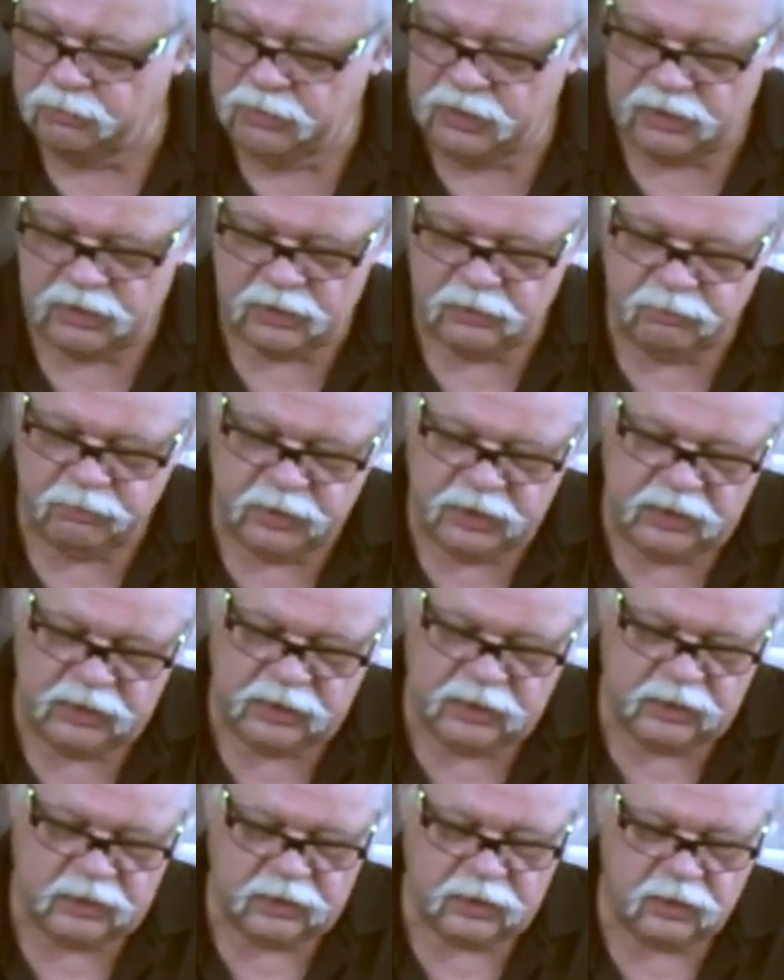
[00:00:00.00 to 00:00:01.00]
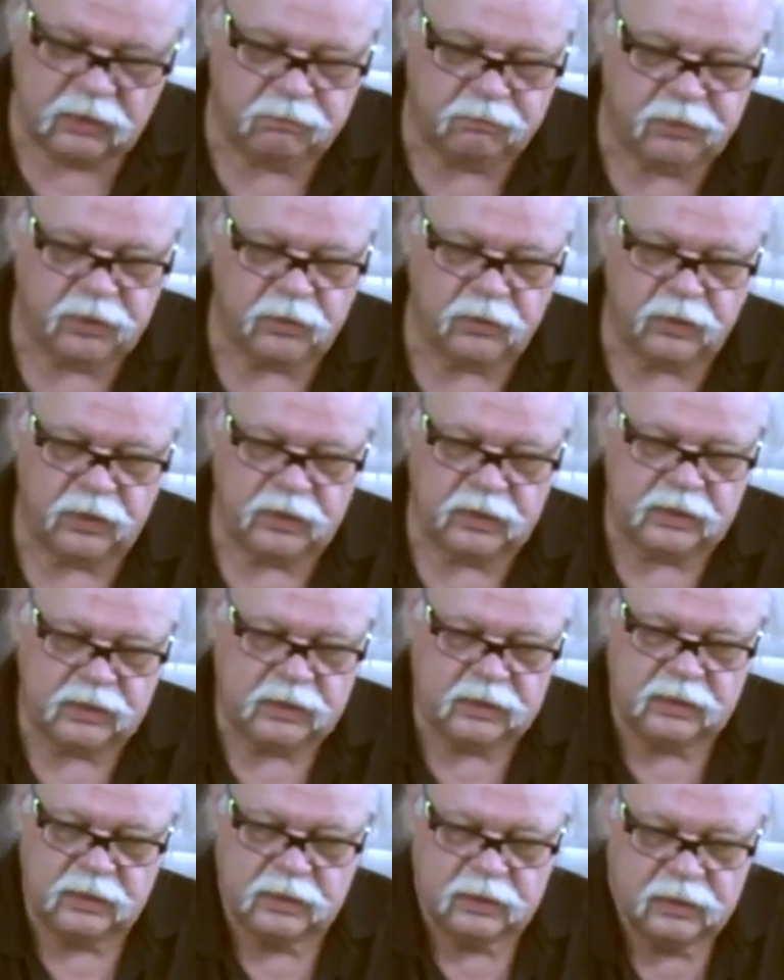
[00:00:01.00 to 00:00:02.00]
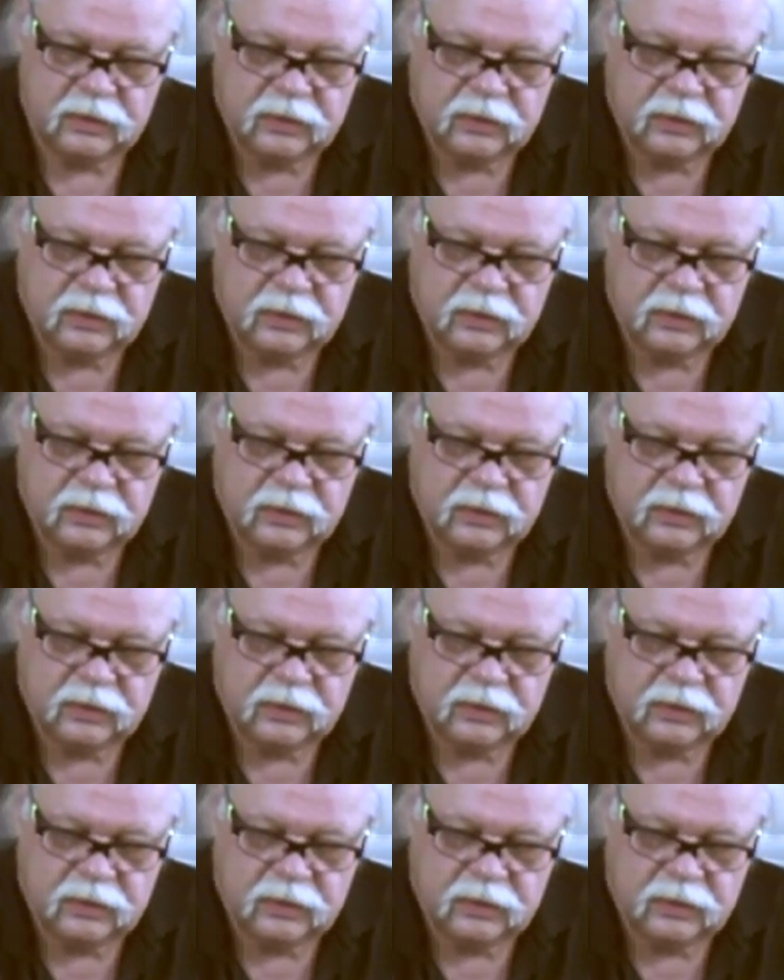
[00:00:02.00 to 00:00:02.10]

bits and pieces and components.